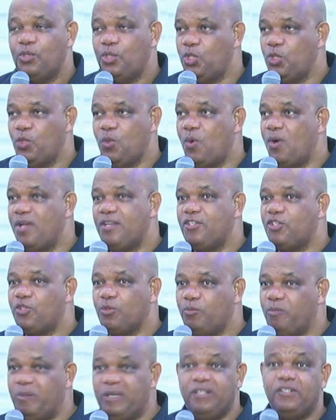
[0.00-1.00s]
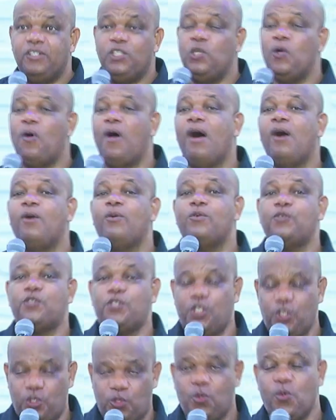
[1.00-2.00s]
You want to build your house
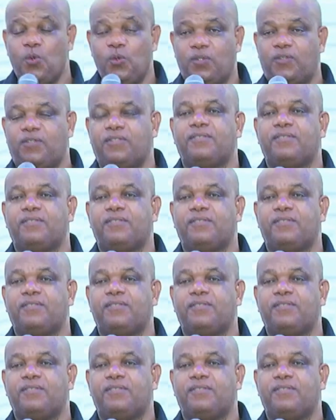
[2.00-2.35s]
is good.